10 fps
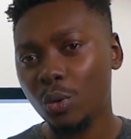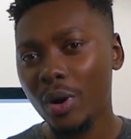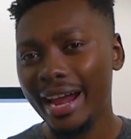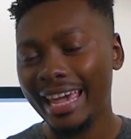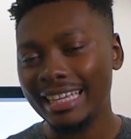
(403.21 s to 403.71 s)

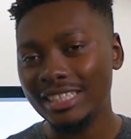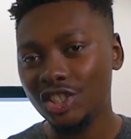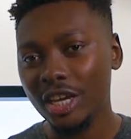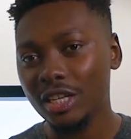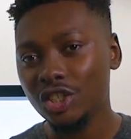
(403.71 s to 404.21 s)
where it can
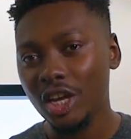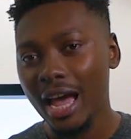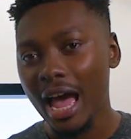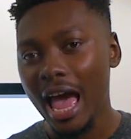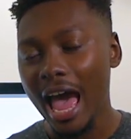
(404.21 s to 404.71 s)
change
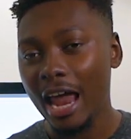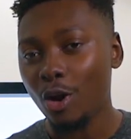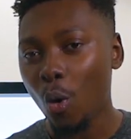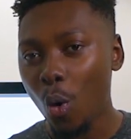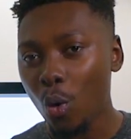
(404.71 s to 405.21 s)
an
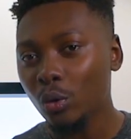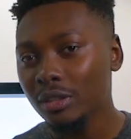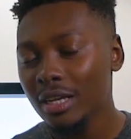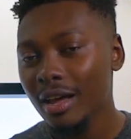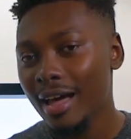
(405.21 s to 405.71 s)
old